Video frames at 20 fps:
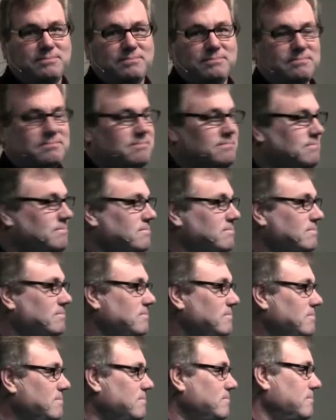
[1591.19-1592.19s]

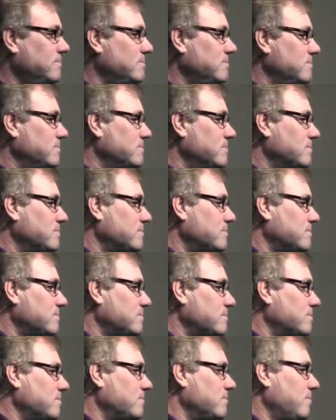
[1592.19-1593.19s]

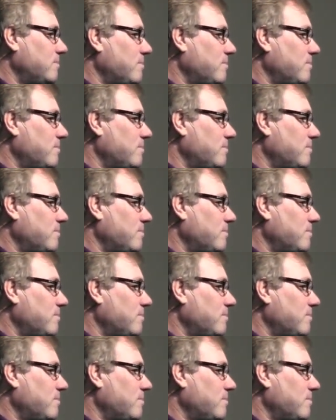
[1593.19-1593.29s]
(silence)